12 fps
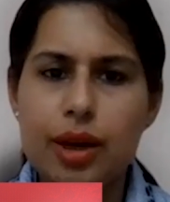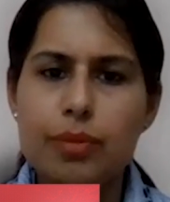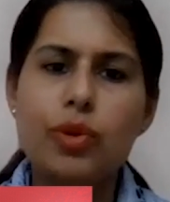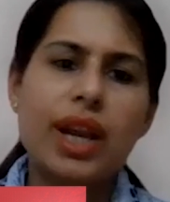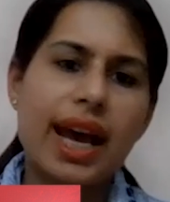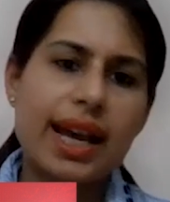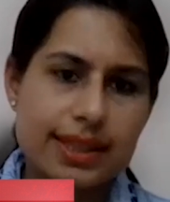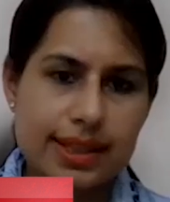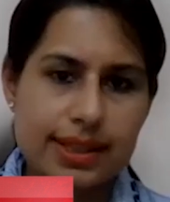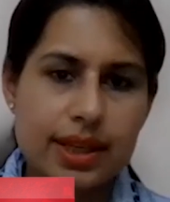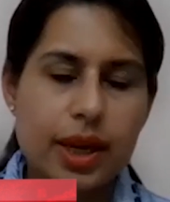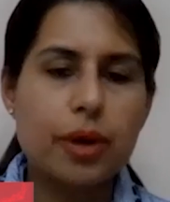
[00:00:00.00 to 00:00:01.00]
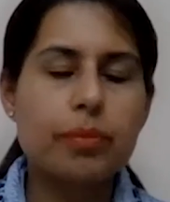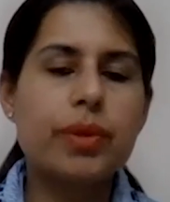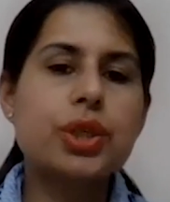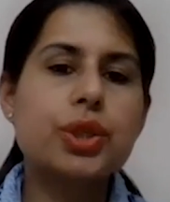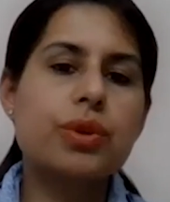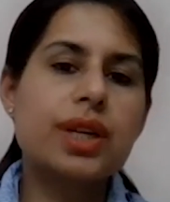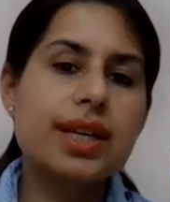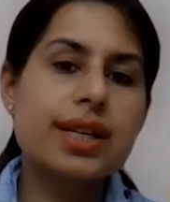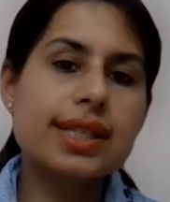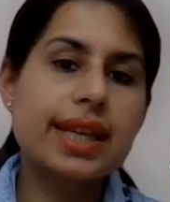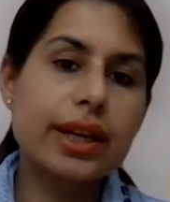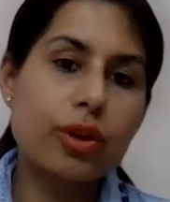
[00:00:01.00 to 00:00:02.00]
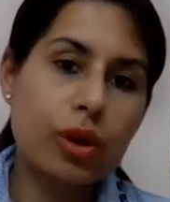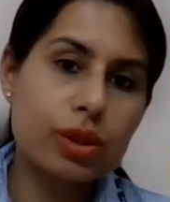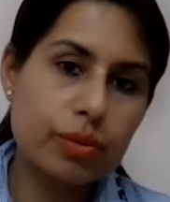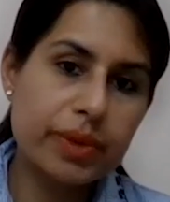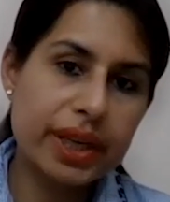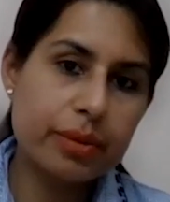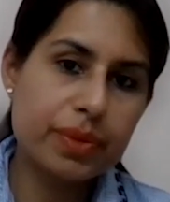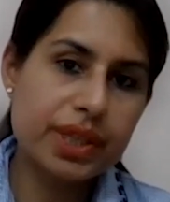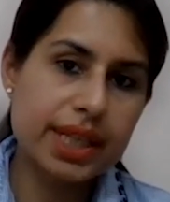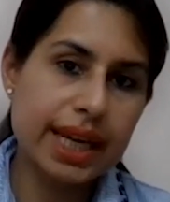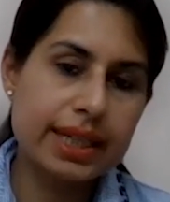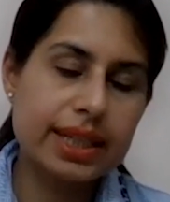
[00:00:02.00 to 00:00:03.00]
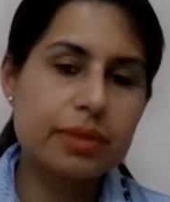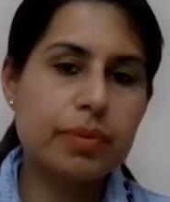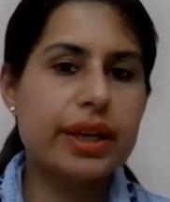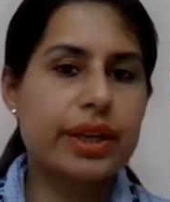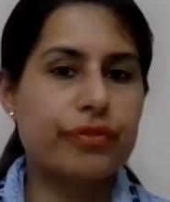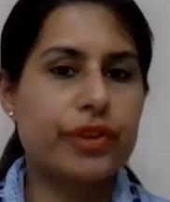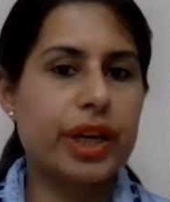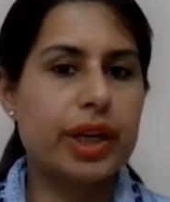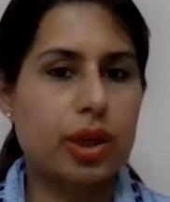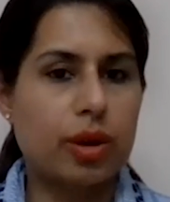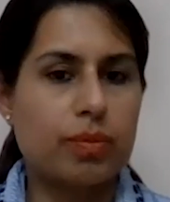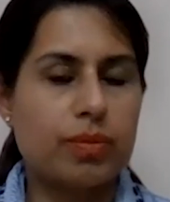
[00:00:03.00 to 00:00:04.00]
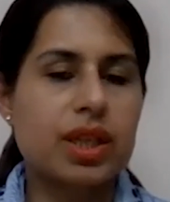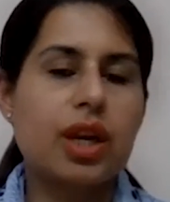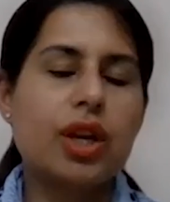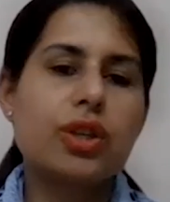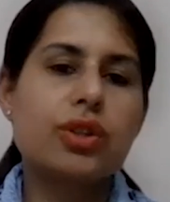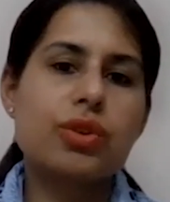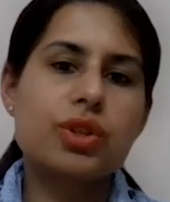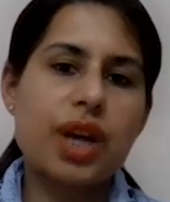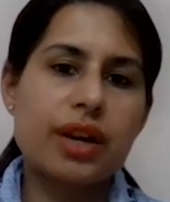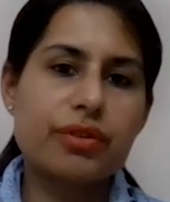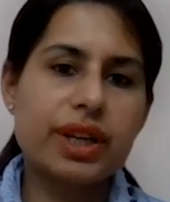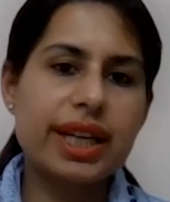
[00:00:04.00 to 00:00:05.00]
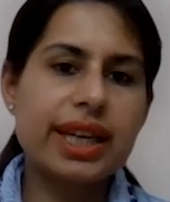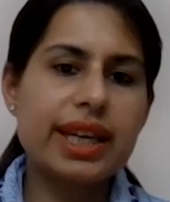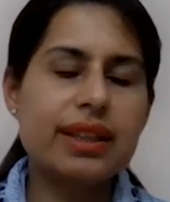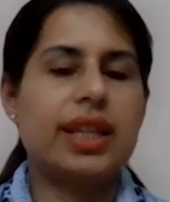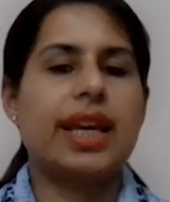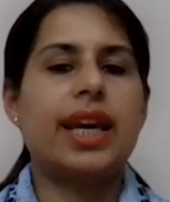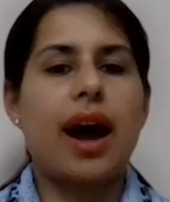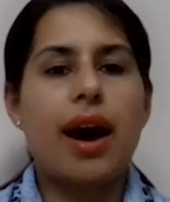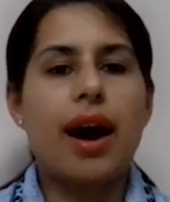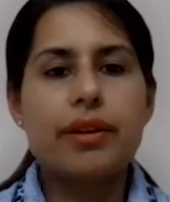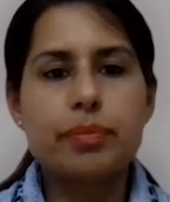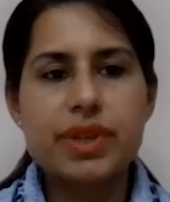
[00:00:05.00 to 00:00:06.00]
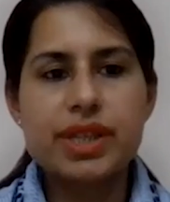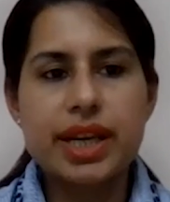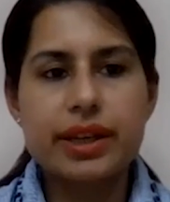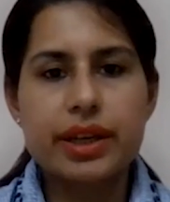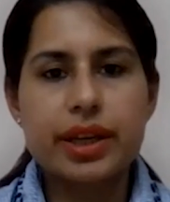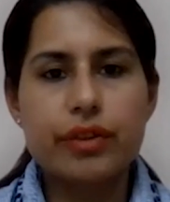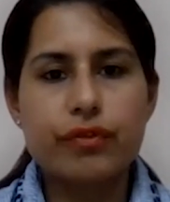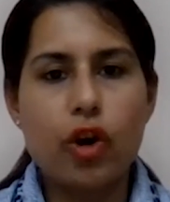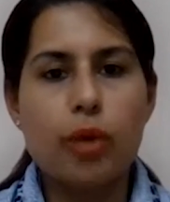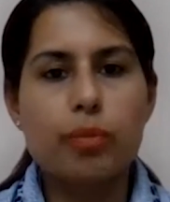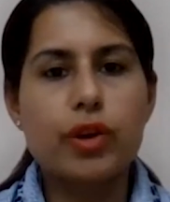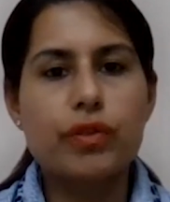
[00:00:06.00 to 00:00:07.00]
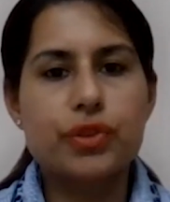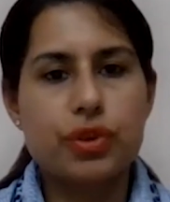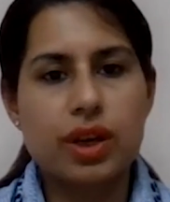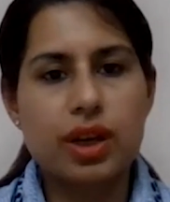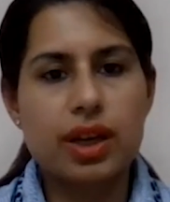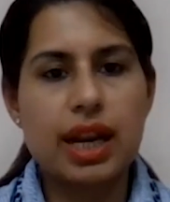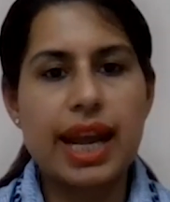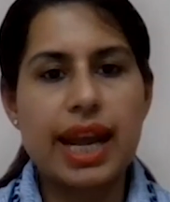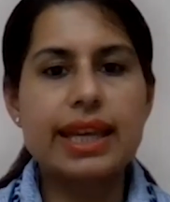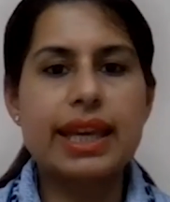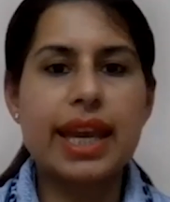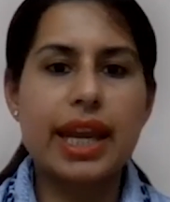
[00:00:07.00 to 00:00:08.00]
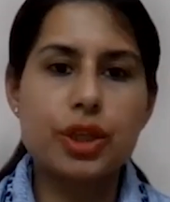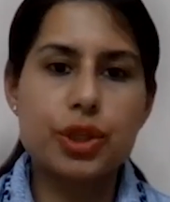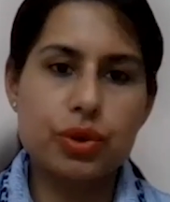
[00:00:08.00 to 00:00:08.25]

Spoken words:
molasses, but sugars can also be represented by different terms. So generally, they are represented in form of sugar like cane